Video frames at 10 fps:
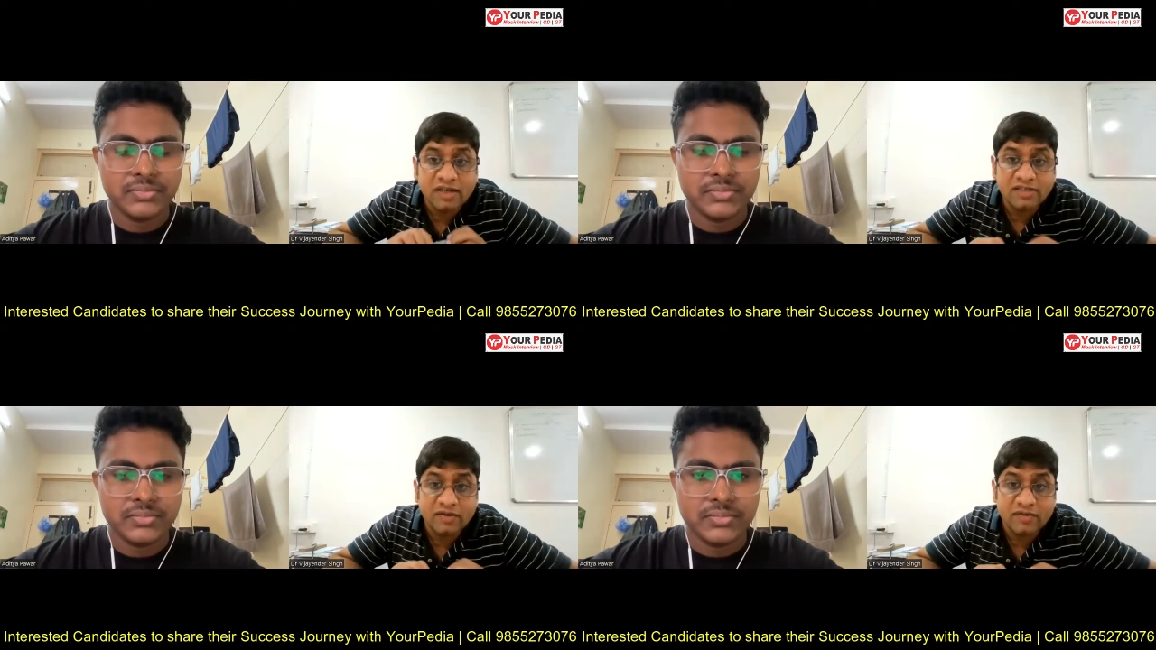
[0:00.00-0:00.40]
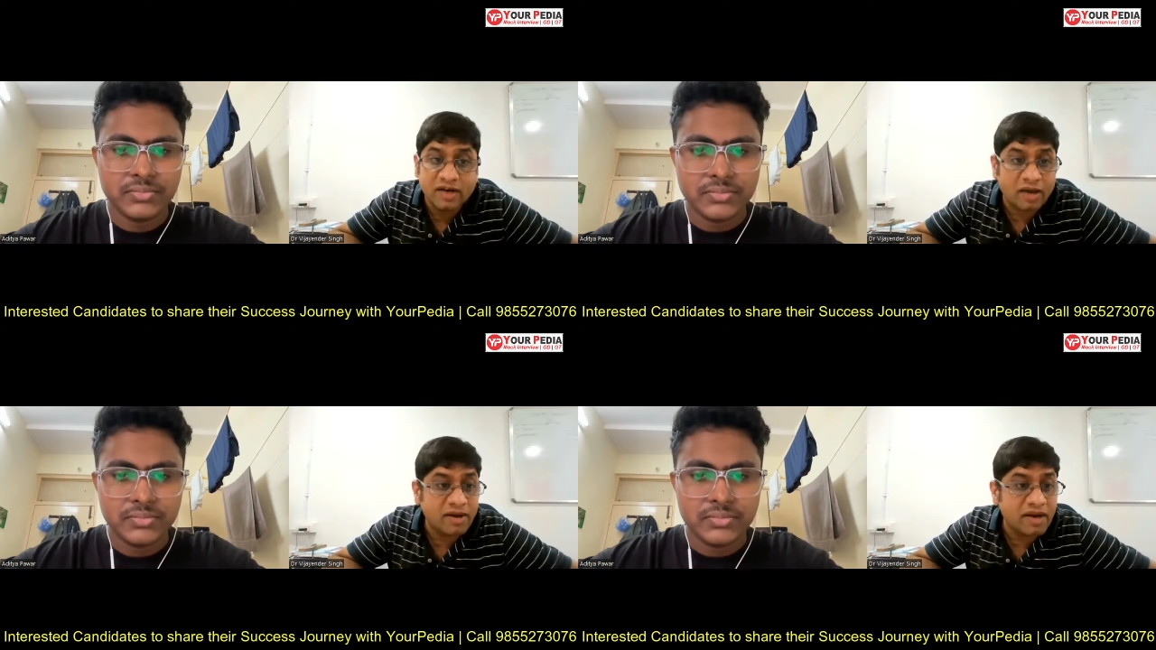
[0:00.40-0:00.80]

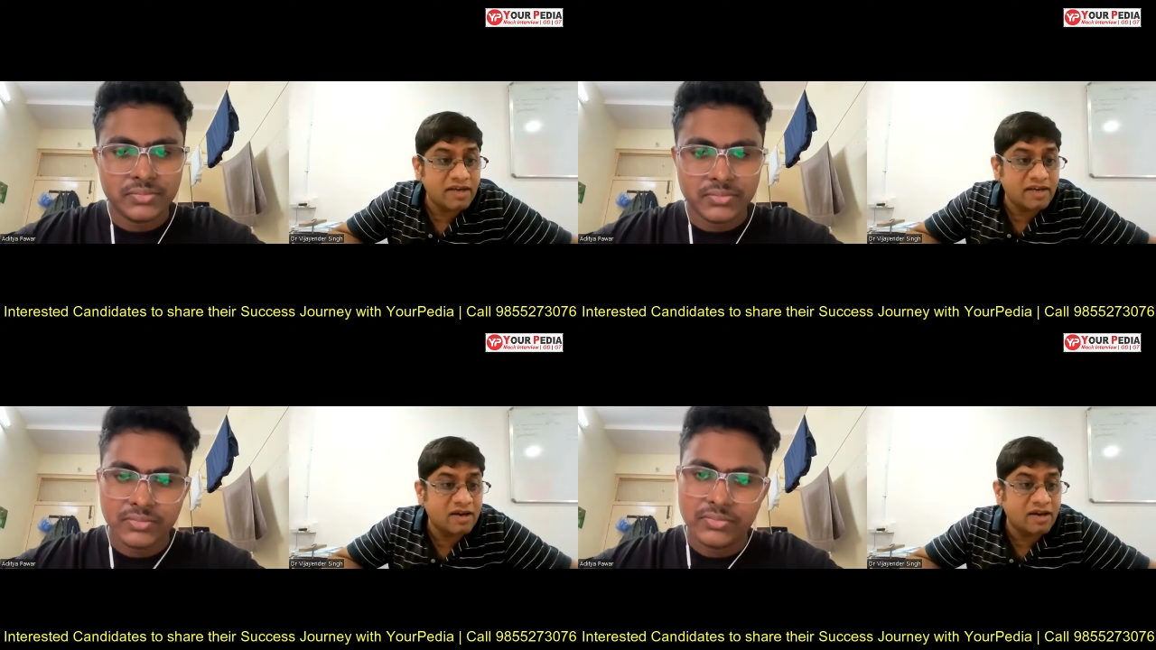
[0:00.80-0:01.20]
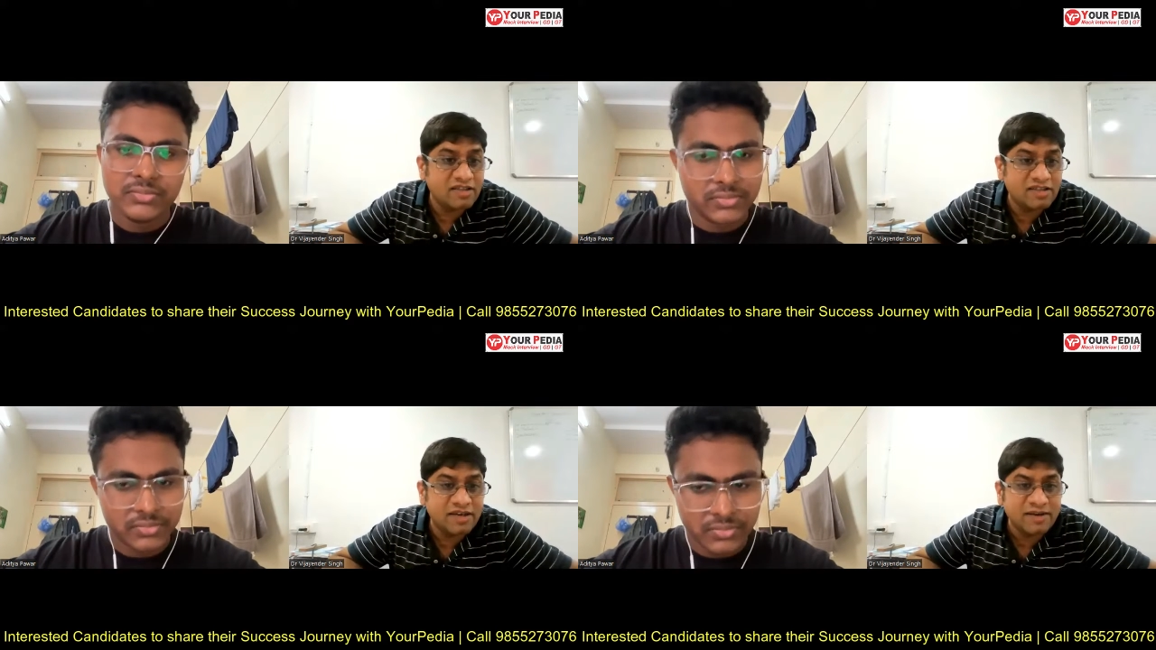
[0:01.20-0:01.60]
Speaker 1: 637. Am I
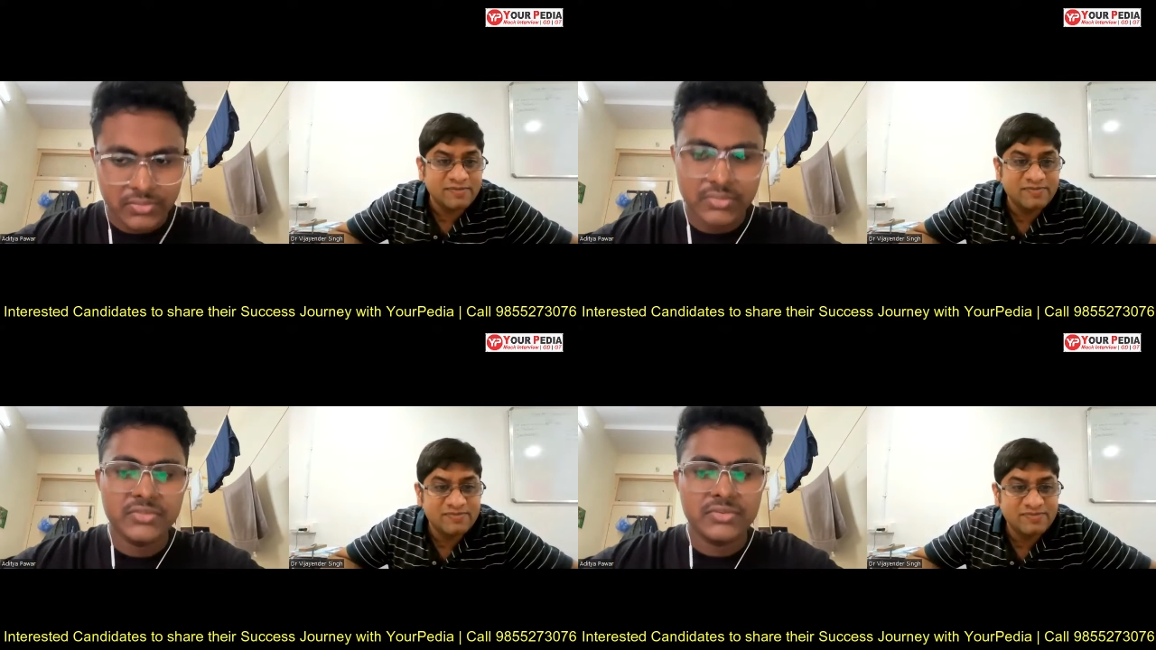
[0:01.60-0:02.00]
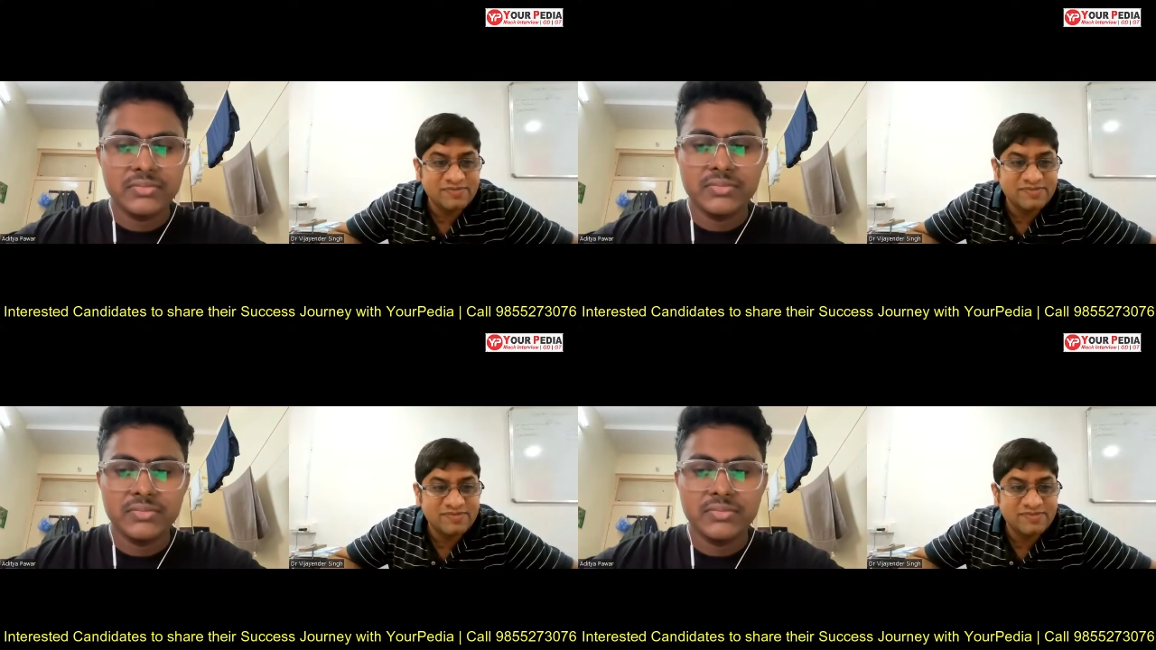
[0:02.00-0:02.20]
right, Aditya?